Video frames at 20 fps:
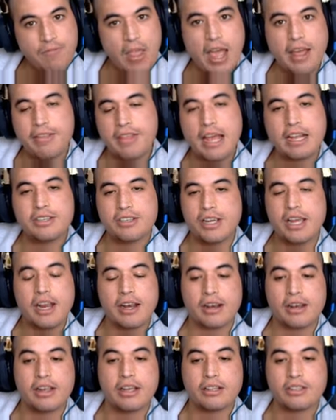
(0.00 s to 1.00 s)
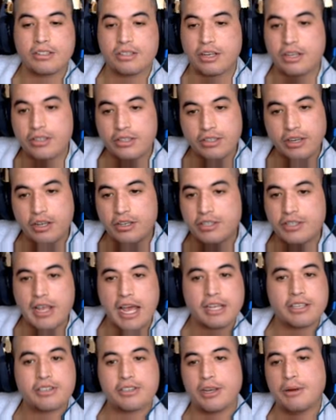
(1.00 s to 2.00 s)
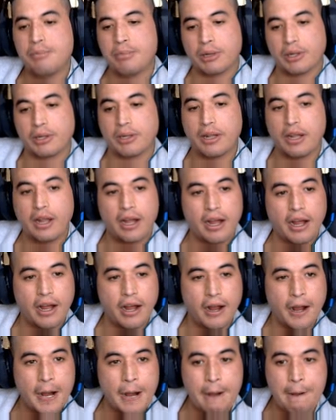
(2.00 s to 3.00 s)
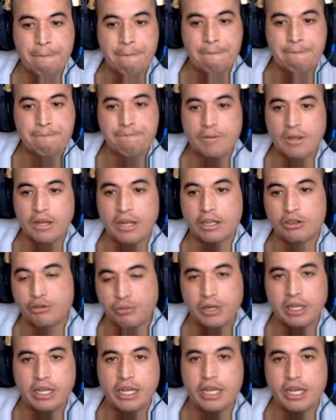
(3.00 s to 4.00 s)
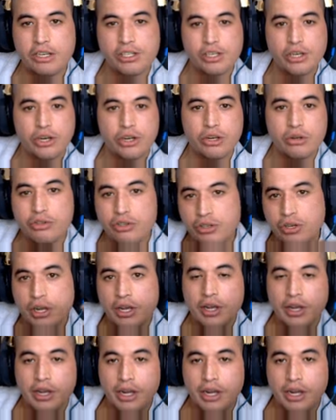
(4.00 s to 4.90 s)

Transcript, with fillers: and that's it. It's it's it's that simple. Um, it's really easy to use.